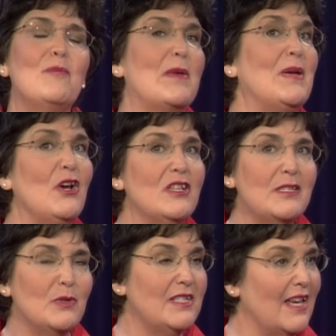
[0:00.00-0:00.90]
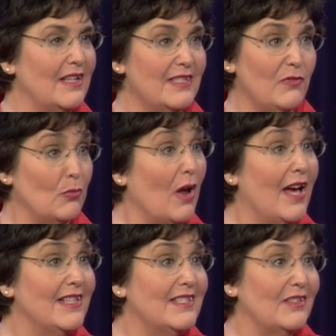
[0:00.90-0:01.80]
My parents would take us for
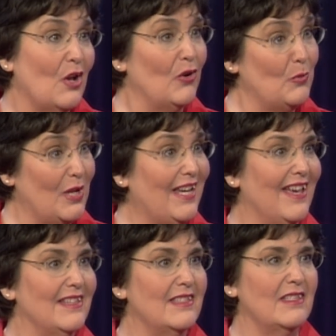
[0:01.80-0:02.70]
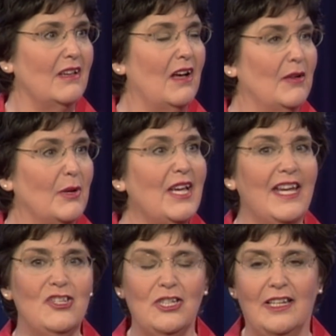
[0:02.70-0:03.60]
rides on weekends,
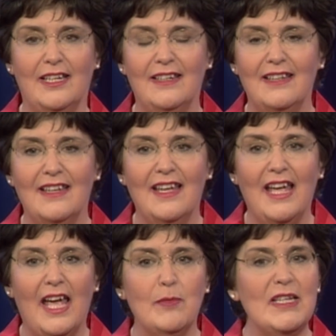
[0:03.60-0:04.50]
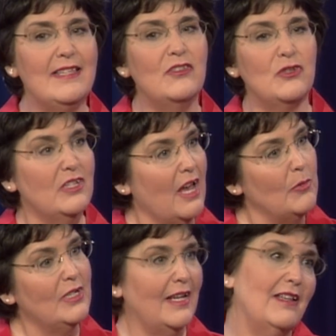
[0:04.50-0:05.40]
occasionally. And my sisters and
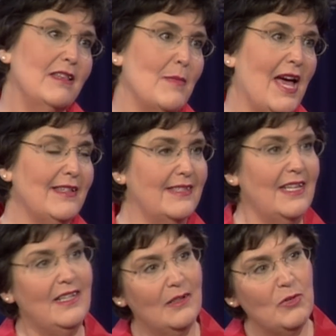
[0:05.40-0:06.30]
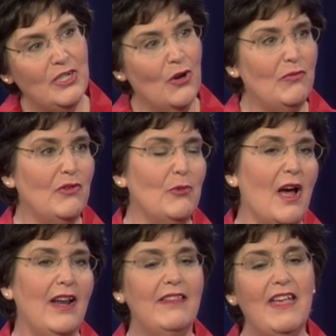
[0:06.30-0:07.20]
I would get into the back seat and we'd go for a
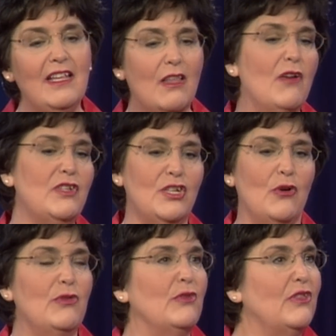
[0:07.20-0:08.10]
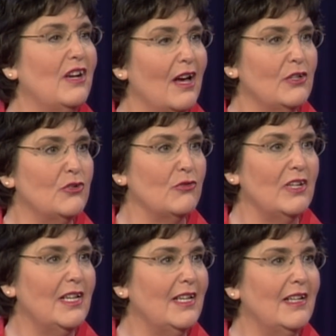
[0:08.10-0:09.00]
ride. And they loved to go through the
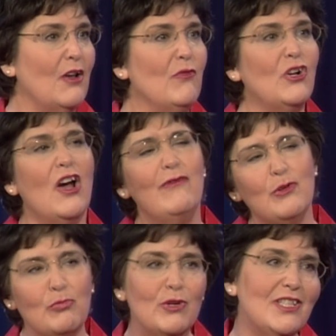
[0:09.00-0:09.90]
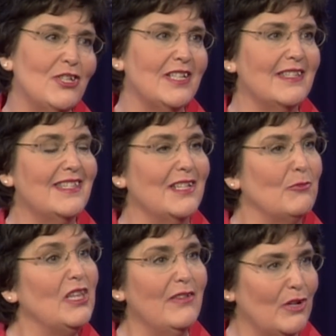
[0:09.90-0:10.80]
country and over covered bridges.
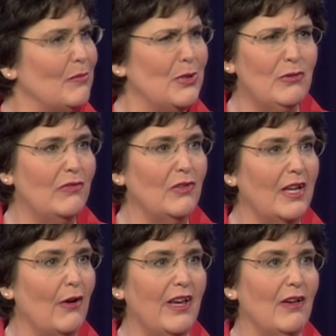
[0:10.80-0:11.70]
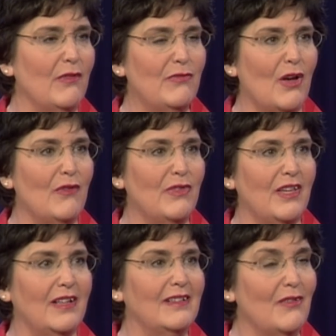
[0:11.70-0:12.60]
And we live in a beautiful area of
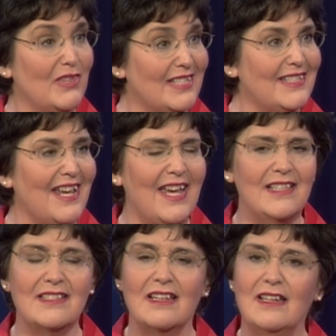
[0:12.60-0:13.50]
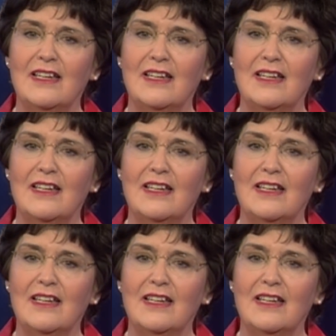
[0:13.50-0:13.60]
the States.